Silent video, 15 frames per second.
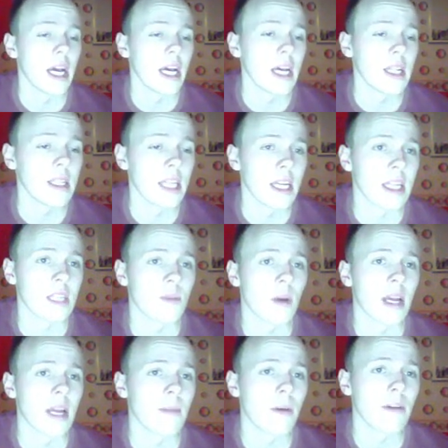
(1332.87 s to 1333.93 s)
And yeah,
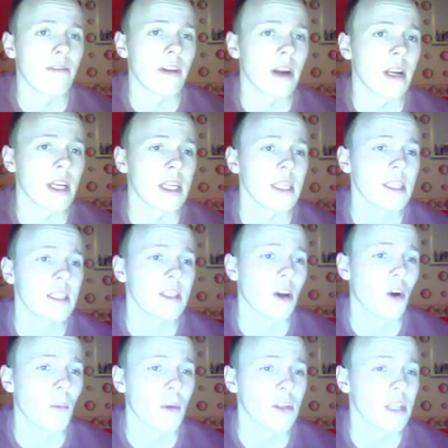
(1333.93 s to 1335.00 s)
that's why Hidden Power Fire
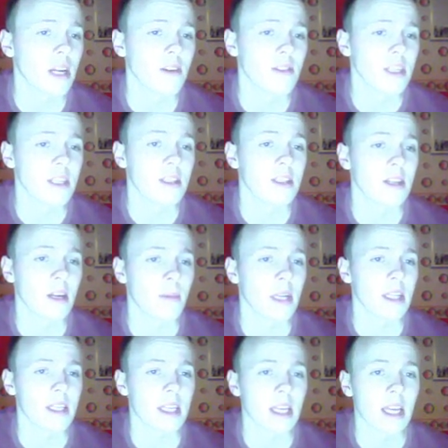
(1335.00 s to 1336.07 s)
is almost guaranteed
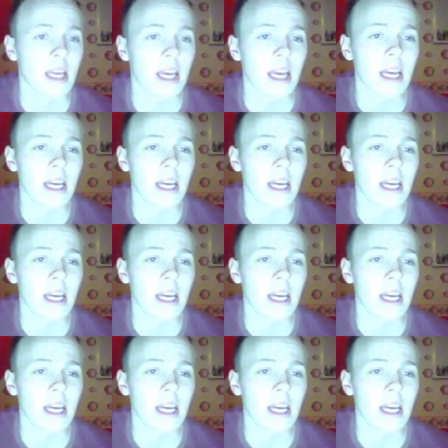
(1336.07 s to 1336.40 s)
gonna be a thing.